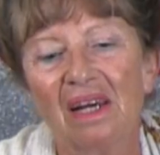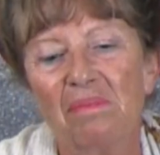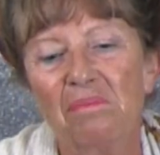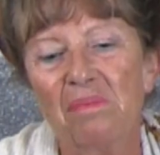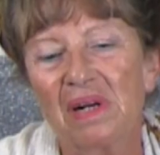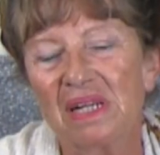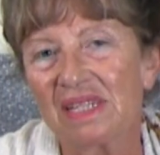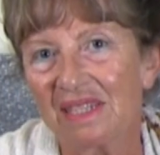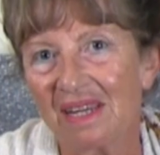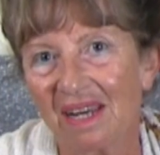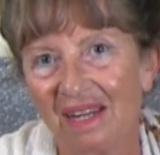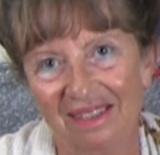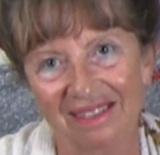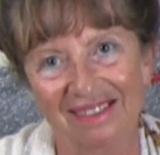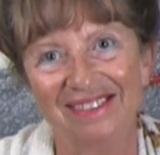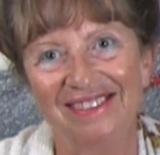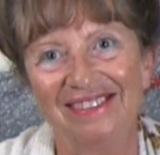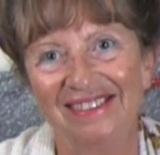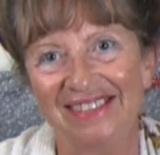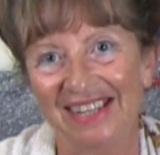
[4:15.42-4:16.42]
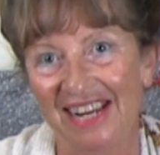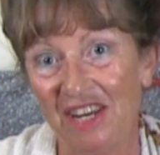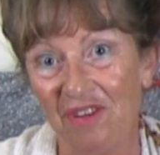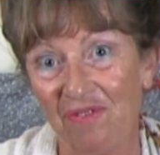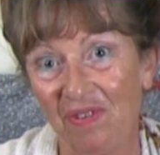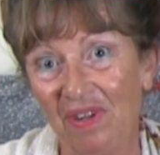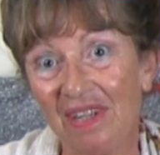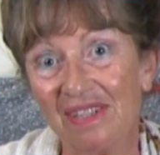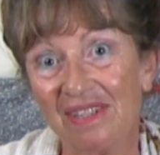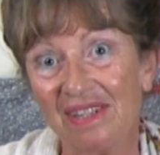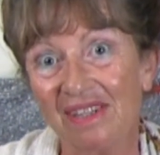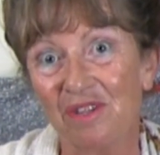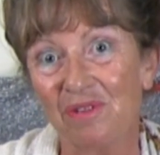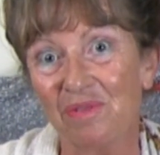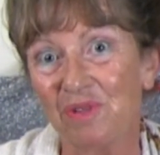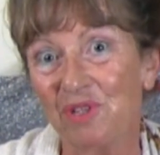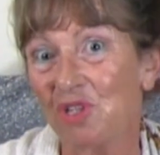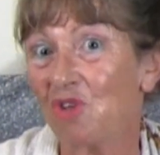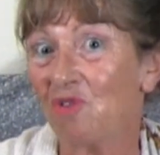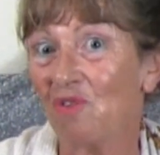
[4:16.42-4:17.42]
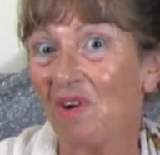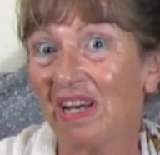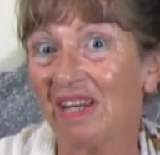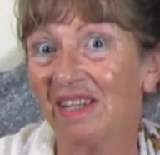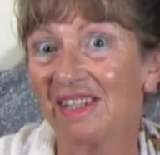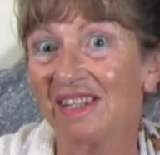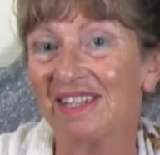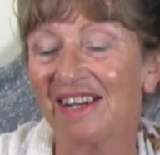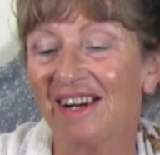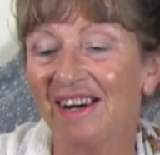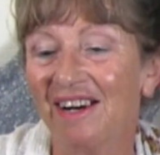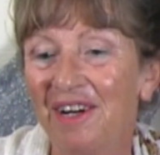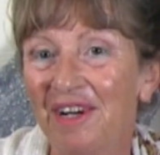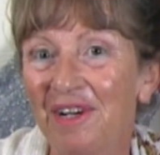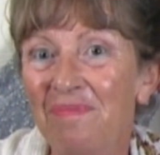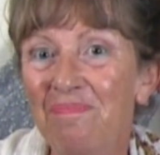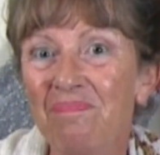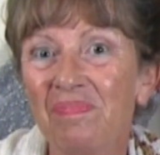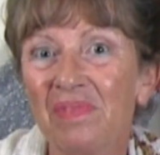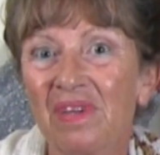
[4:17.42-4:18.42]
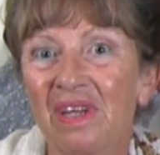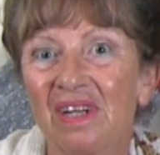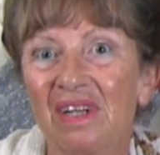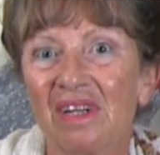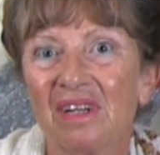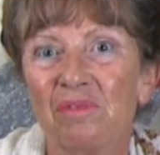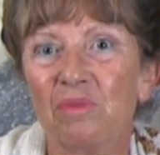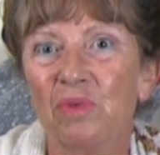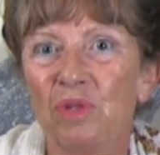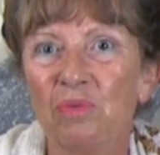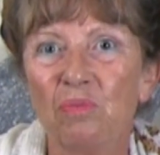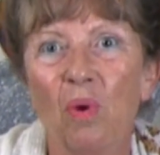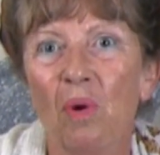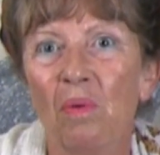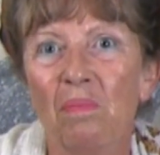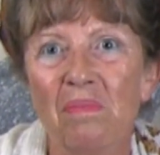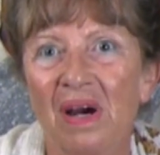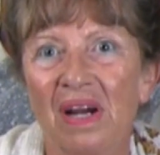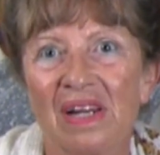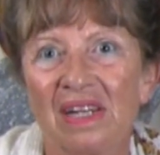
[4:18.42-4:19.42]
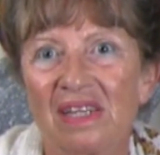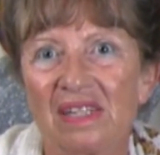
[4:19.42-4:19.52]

My son David, who was 3 at the time, would want my